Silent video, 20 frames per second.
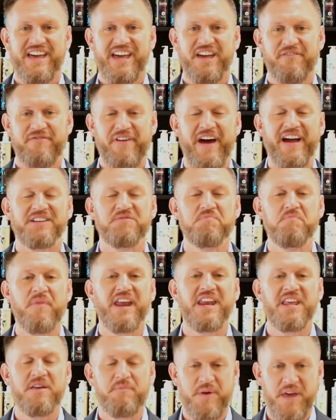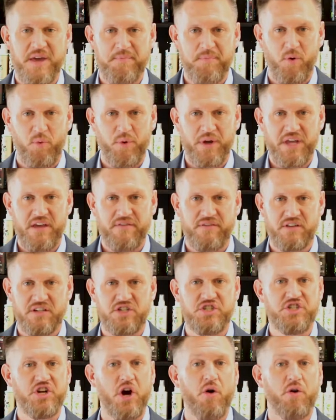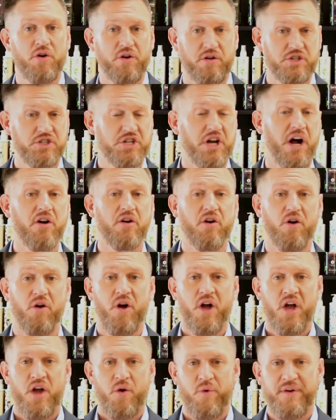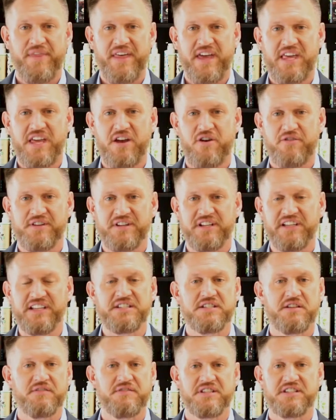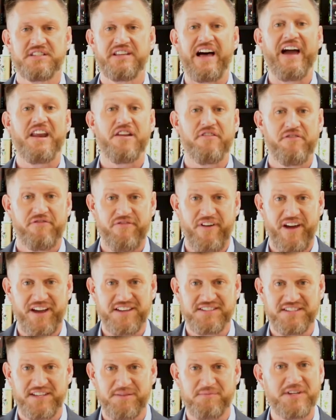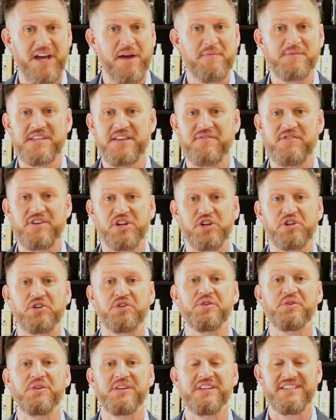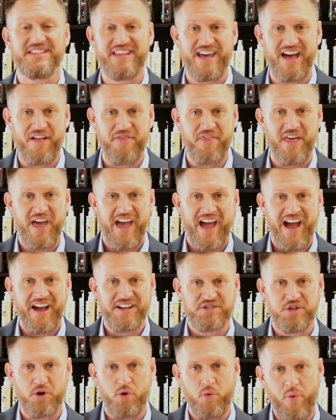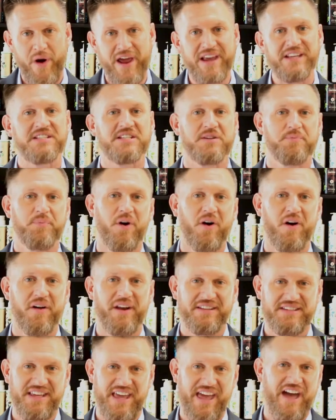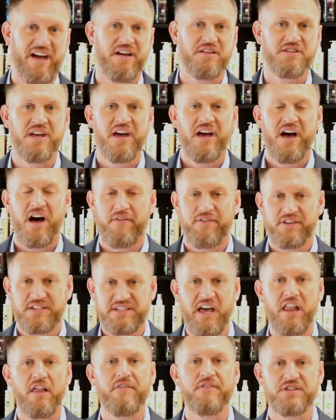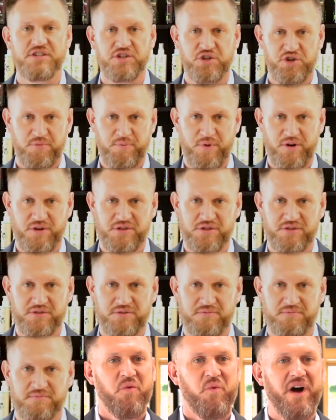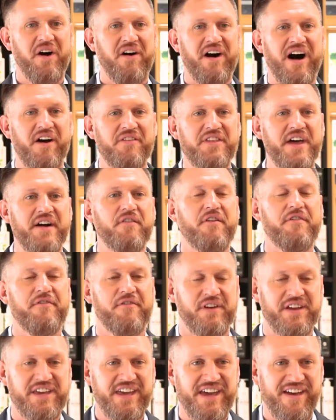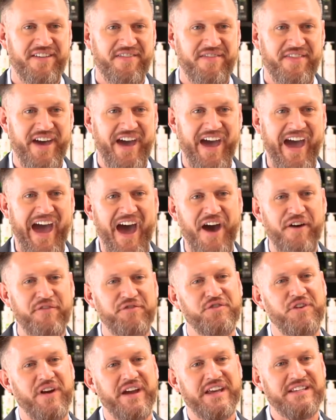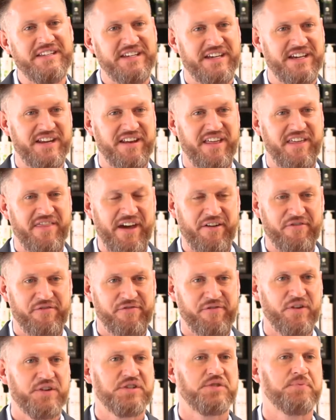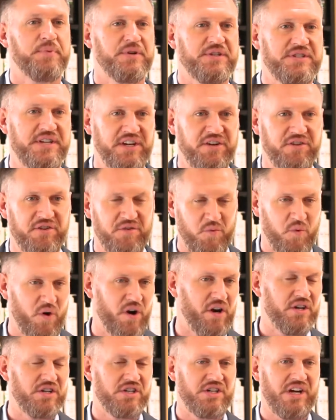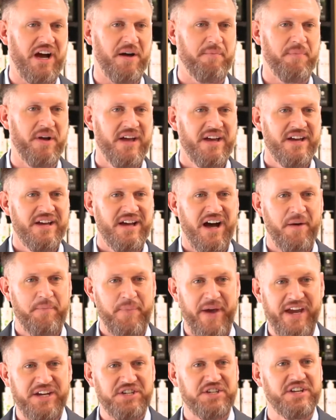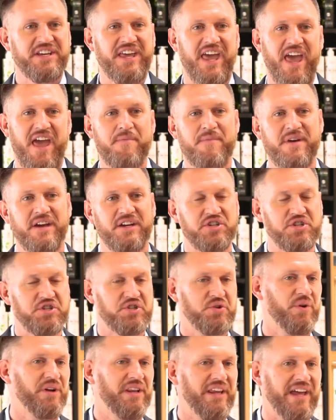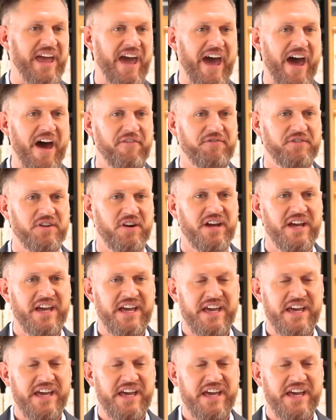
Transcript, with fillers: In fact, many people will even joke or chuckle when they hear the list of side effects, sometimes even including death, as they're raced upon at the end of a television commercial. Well, I'll never forget that after I did that first particular workshop, a patient came in shortly after